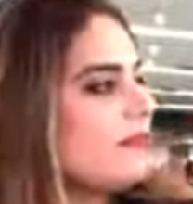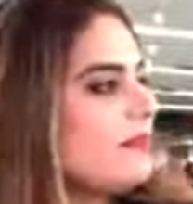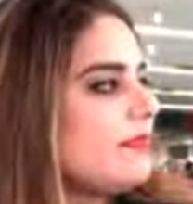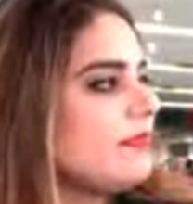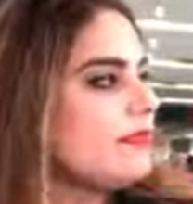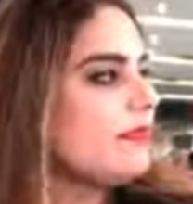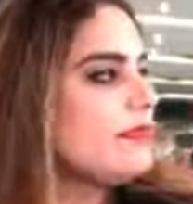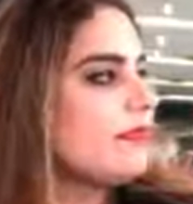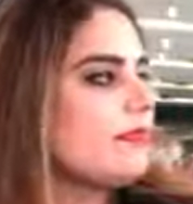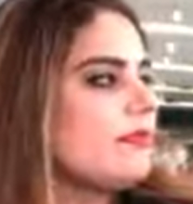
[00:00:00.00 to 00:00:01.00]

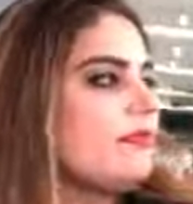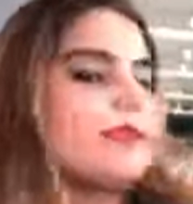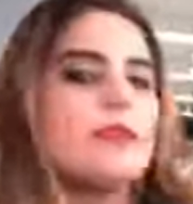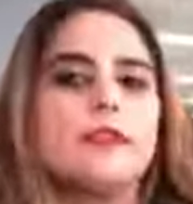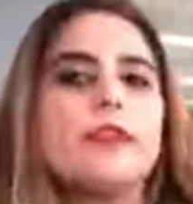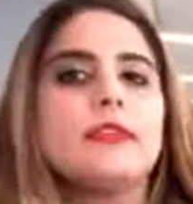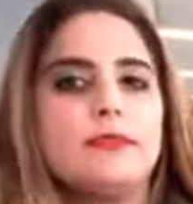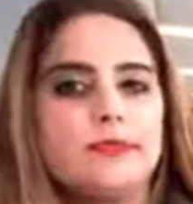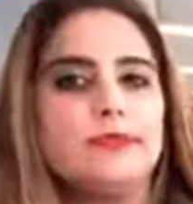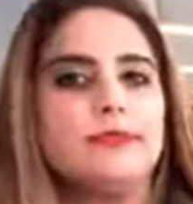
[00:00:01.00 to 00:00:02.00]

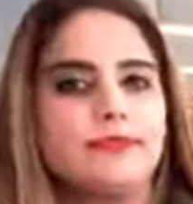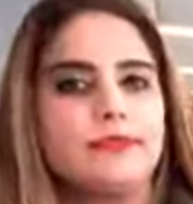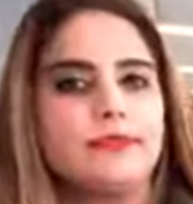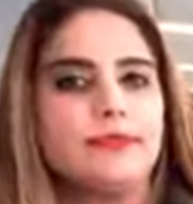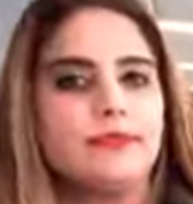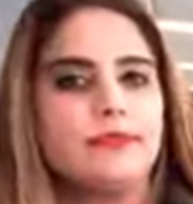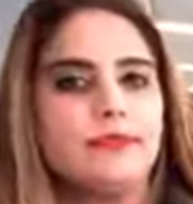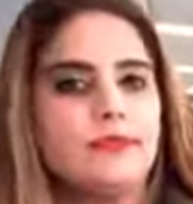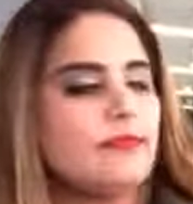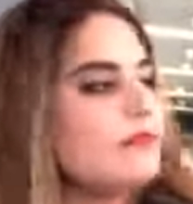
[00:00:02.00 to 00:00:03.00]

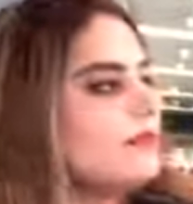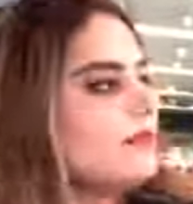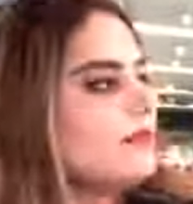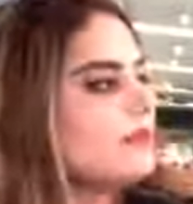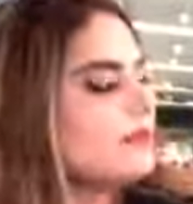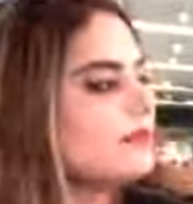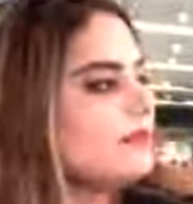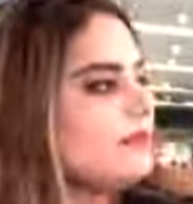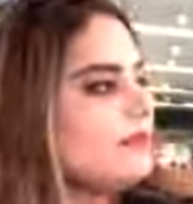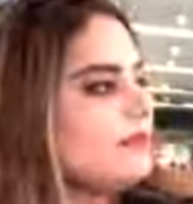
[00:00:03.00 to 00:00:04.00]

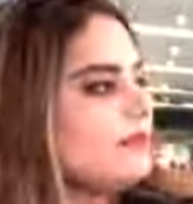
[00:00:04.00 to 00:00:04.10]
This person isn't speaking.